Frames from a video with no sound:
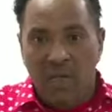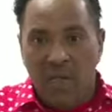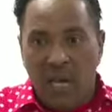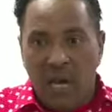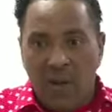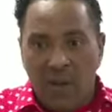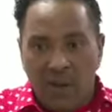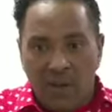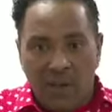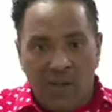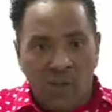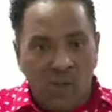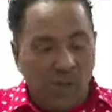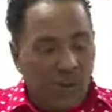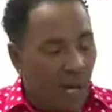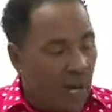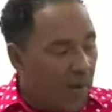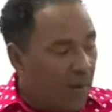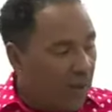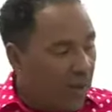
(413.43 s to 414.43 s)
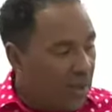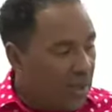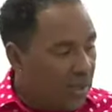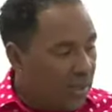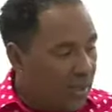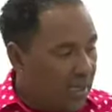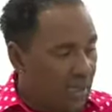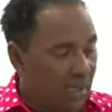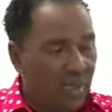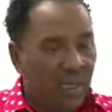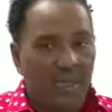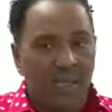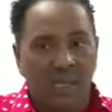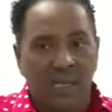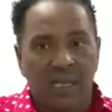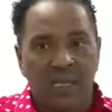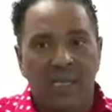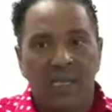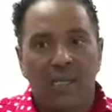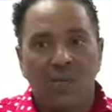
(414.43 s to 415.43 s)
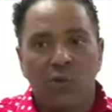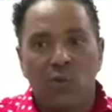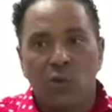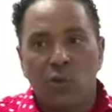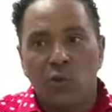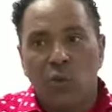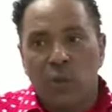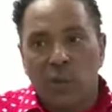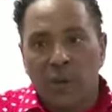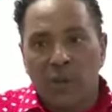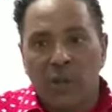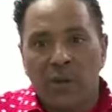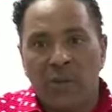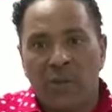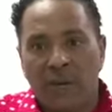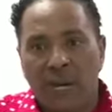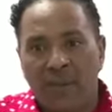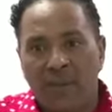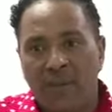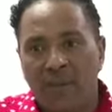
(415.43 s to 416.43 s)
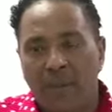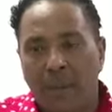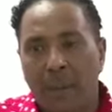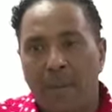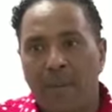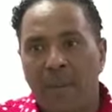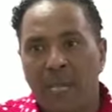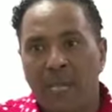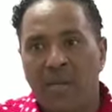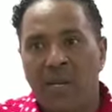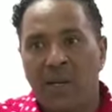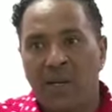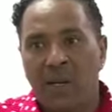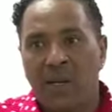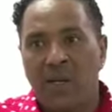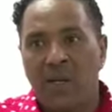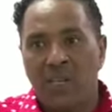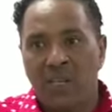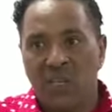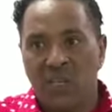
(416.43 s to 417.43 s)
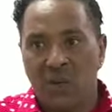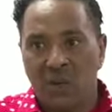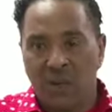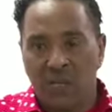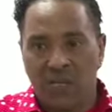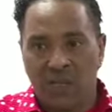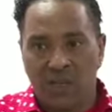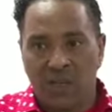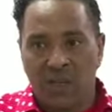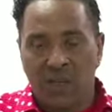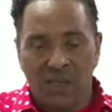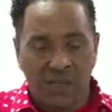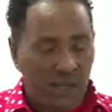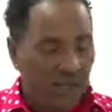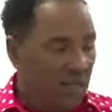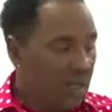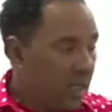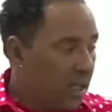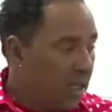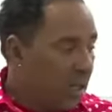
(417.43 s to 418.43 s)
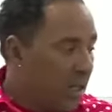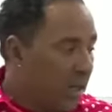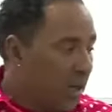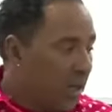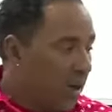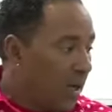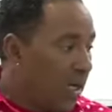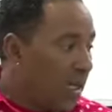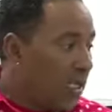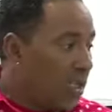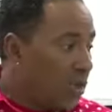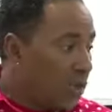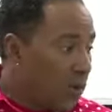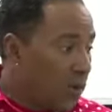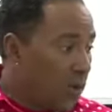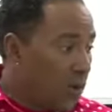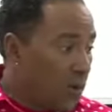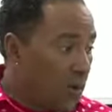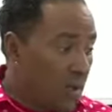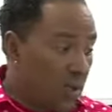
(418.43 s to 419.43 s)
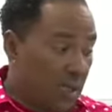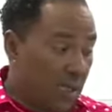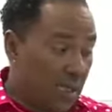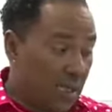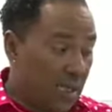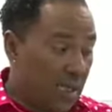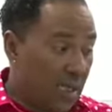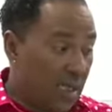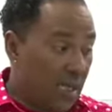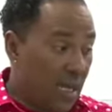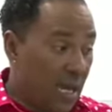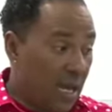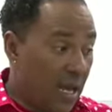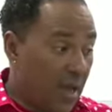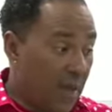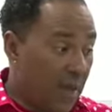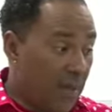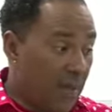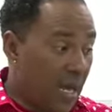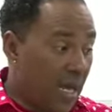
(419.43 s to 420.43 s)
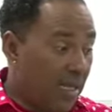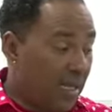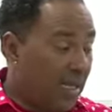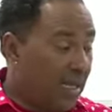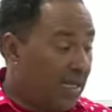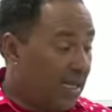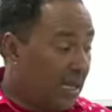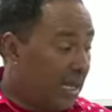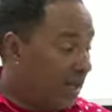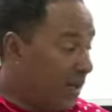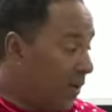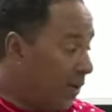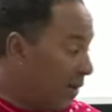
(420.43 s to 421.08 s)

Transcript: I want to state that again, $2.5 million US. Okay, so this is, as I said,